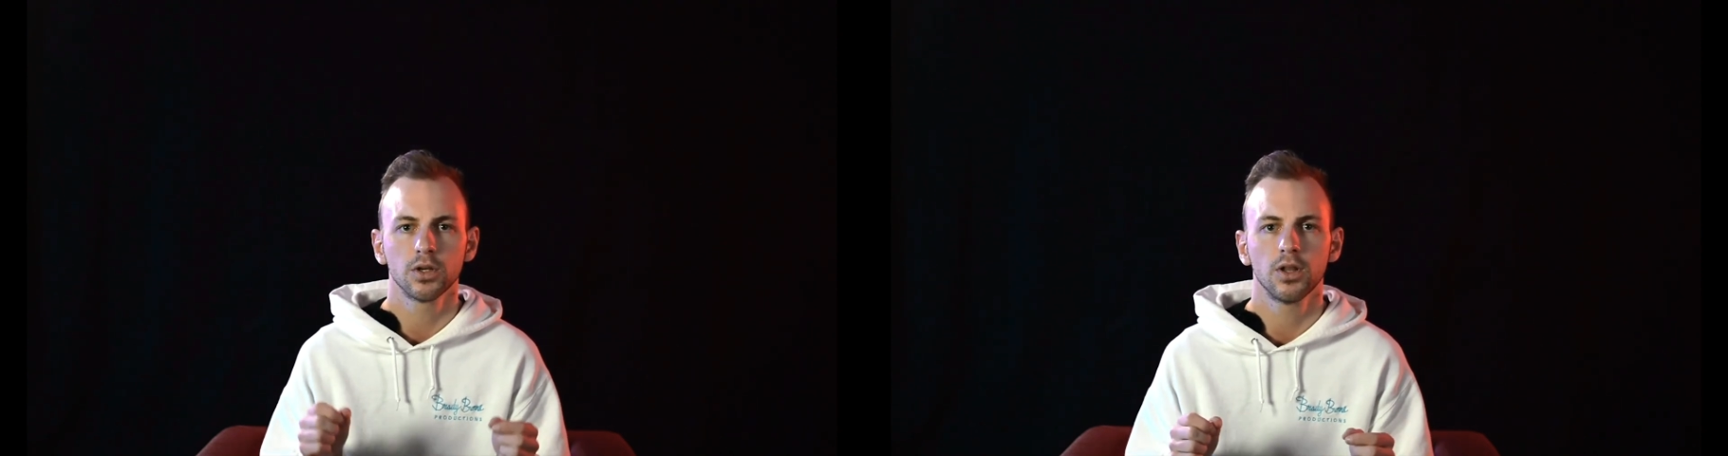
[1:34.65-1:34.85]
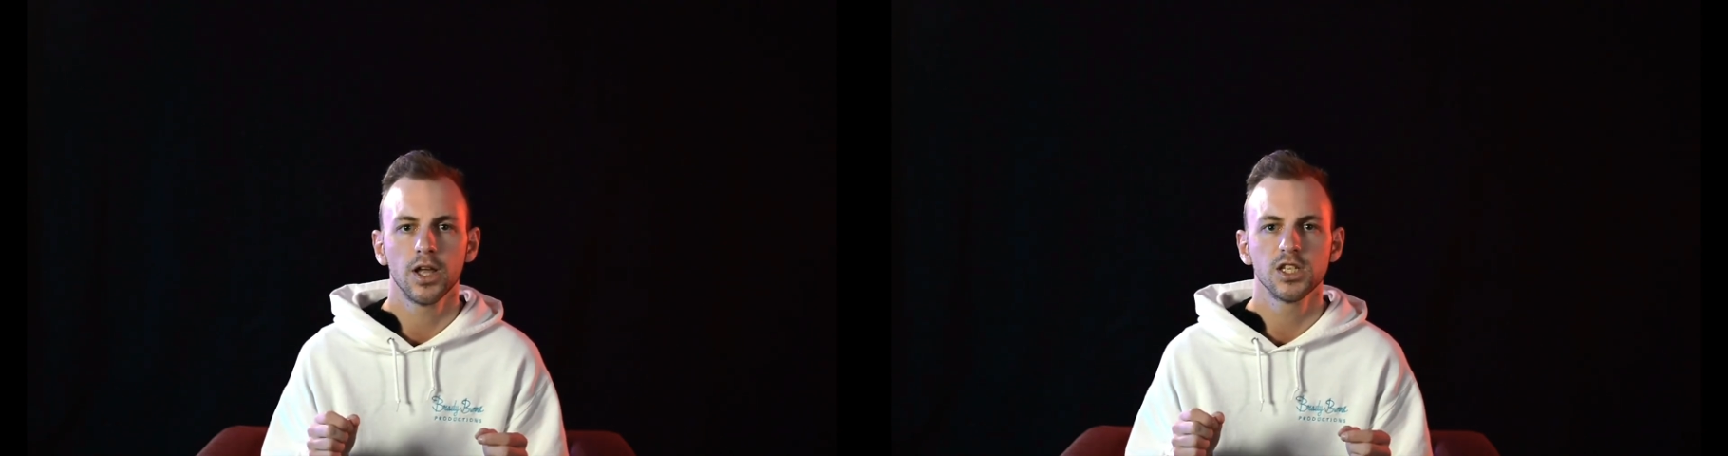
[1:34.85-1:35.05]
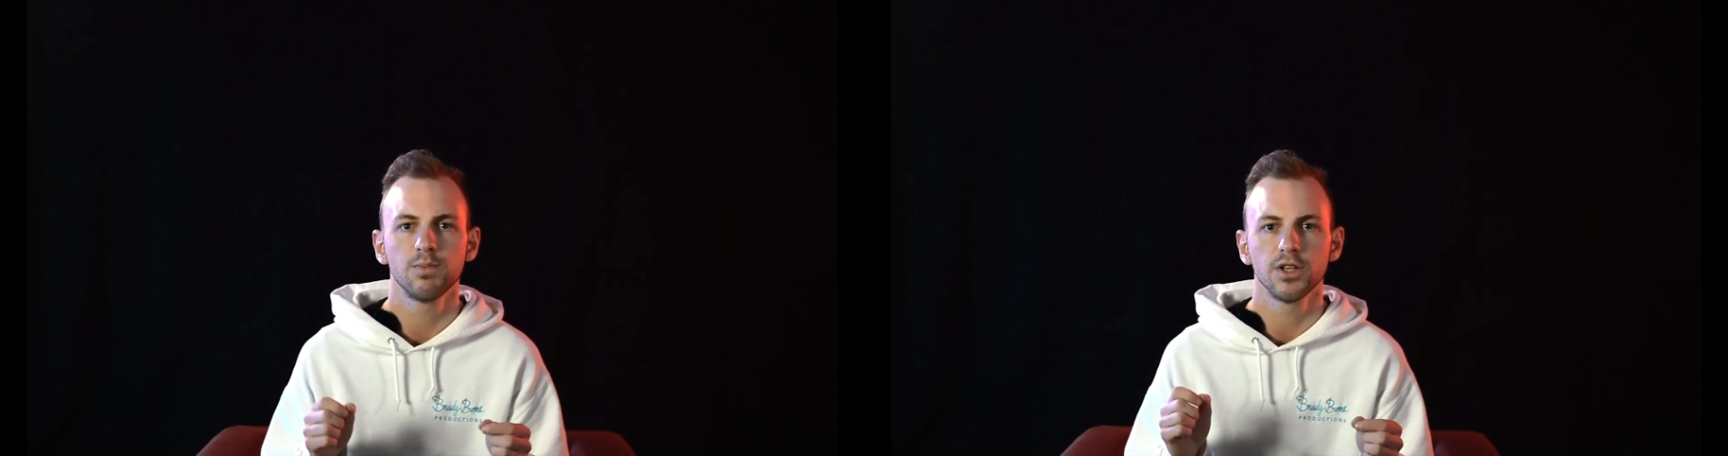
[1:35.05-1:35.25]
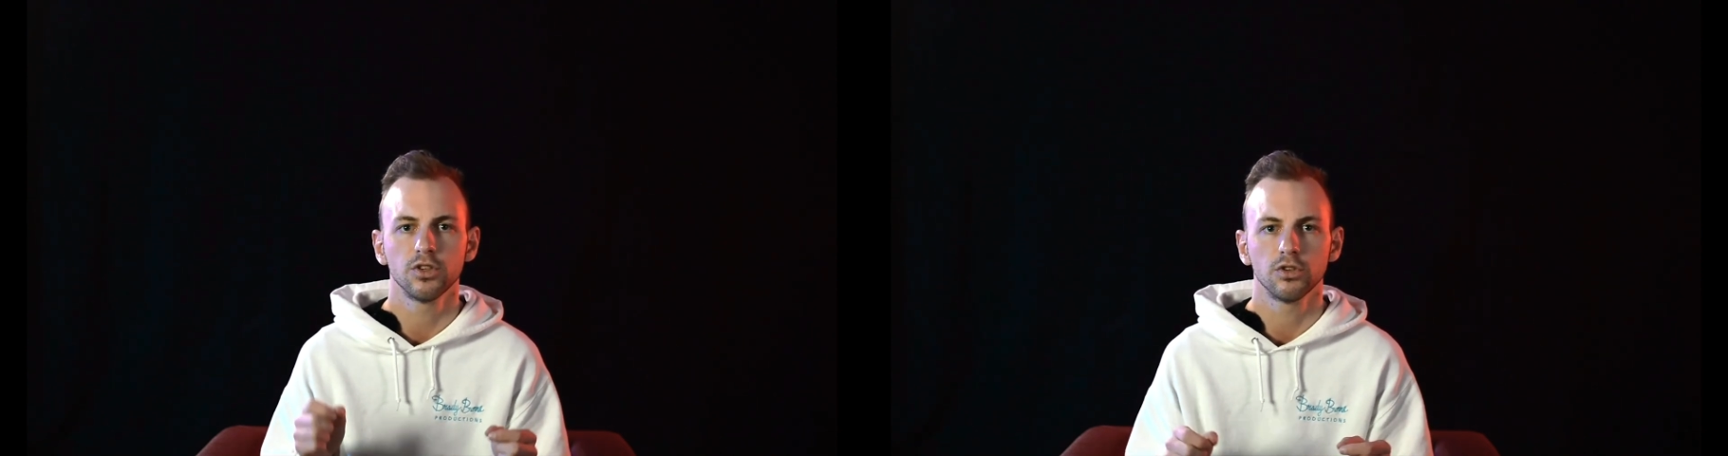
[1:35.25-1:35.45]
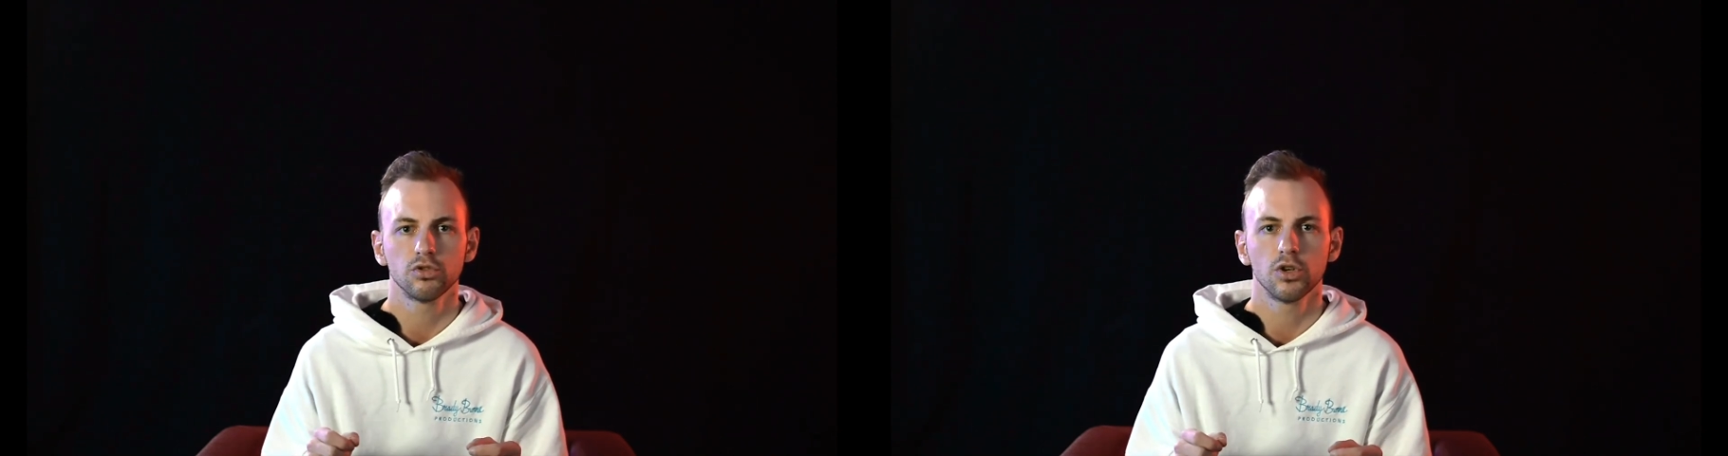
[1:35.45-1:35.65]
our clients based
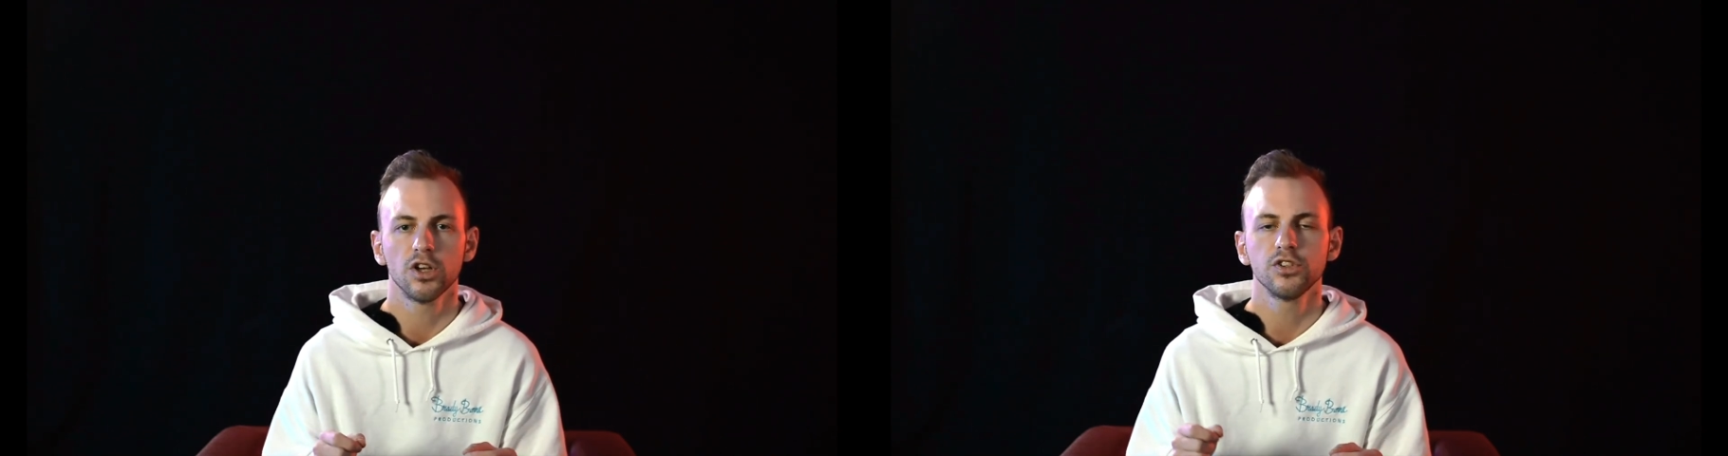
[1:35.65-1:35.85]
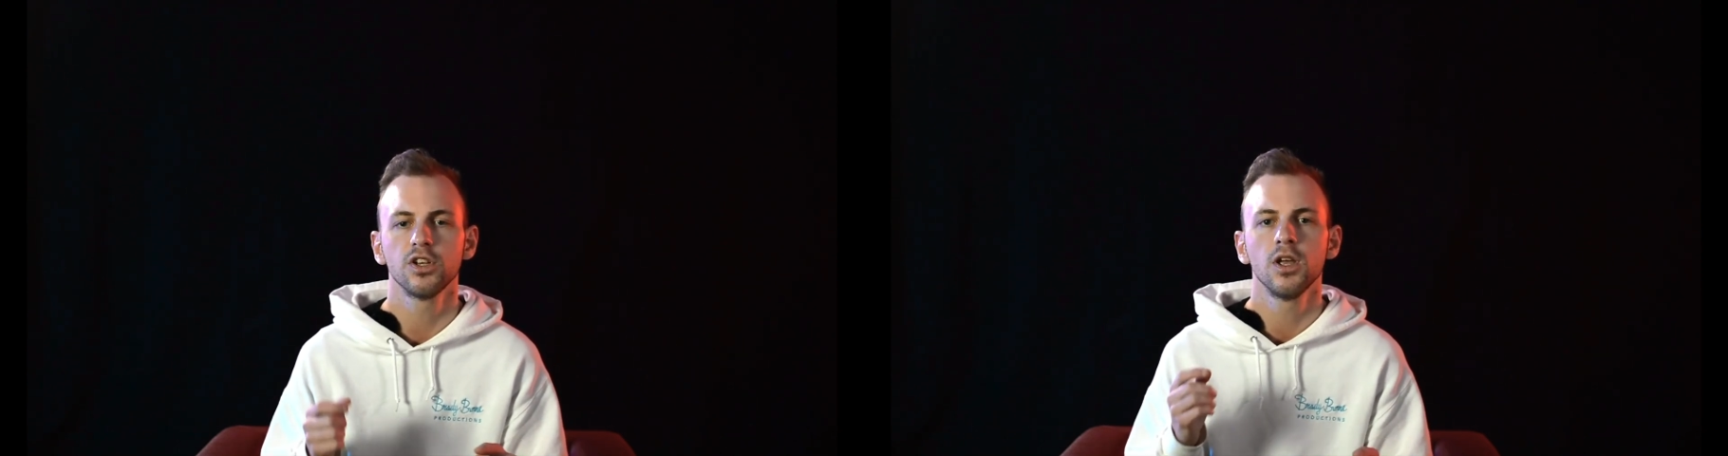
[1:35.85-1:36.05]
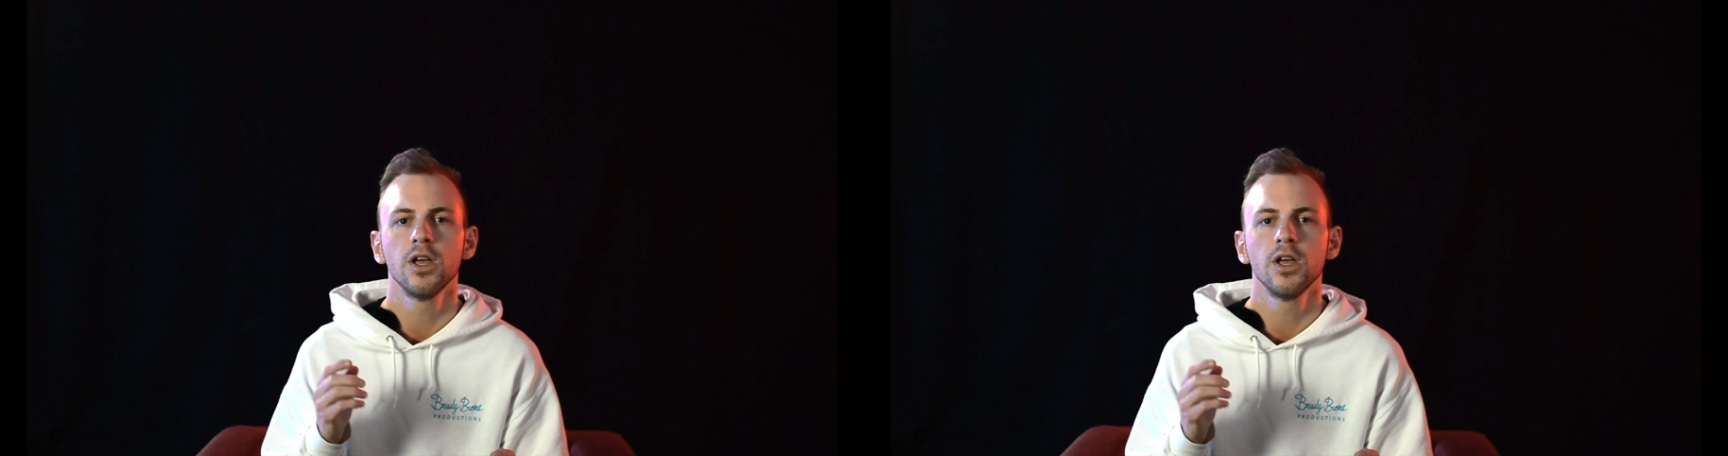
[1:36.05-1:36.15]
on trust,